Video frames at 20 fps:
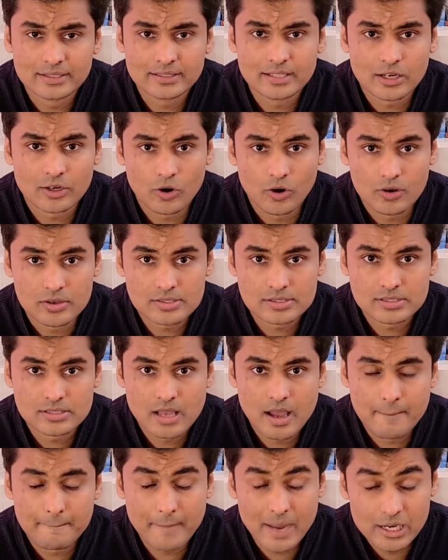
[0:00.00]
the cause
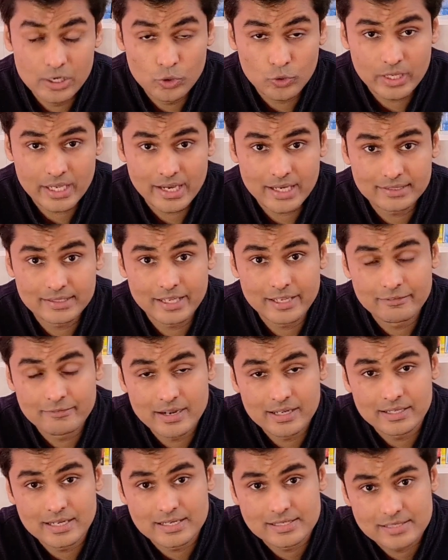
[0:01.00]
by looking at the
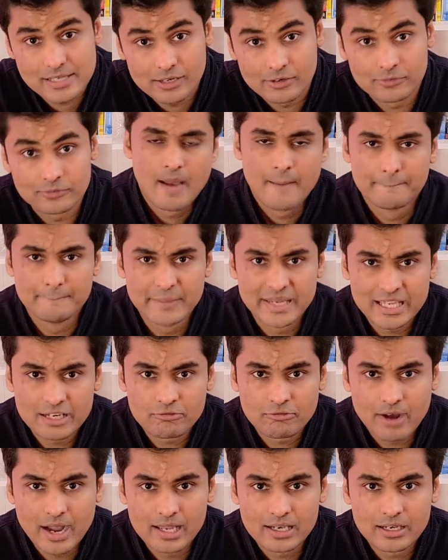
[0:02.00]
event itself.
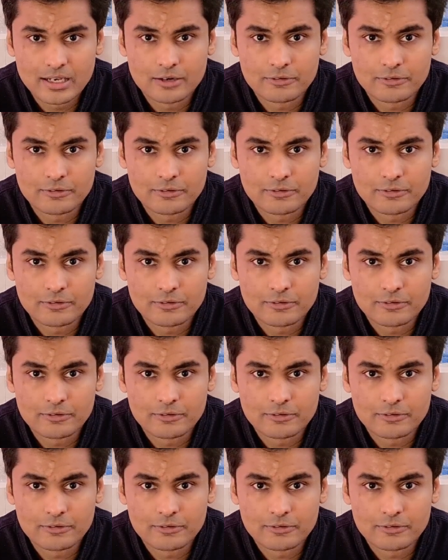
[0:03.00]
Meanwhile, a